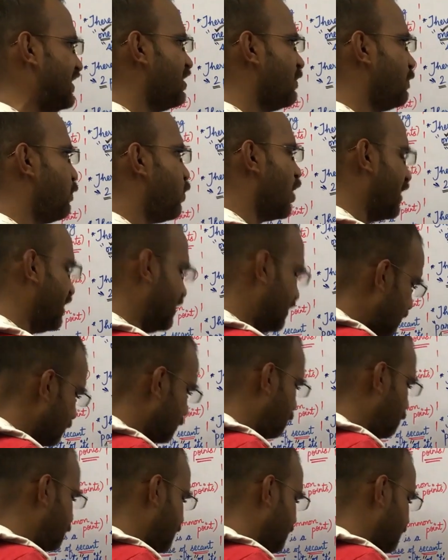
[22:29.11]
a
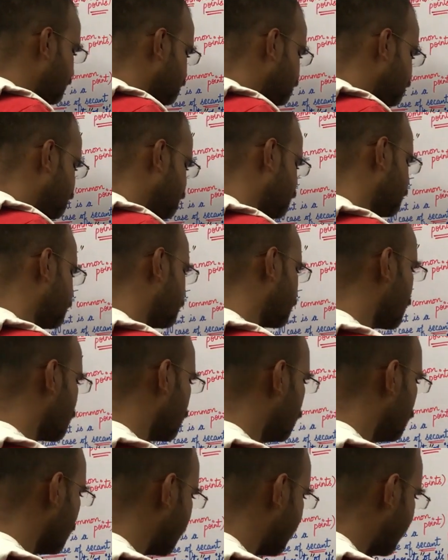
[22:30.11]
point P.
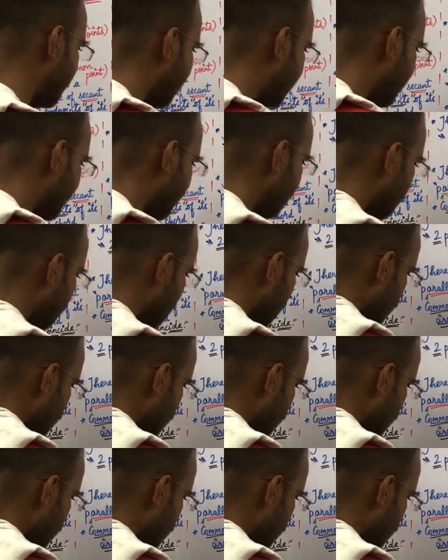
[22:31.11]
Okay.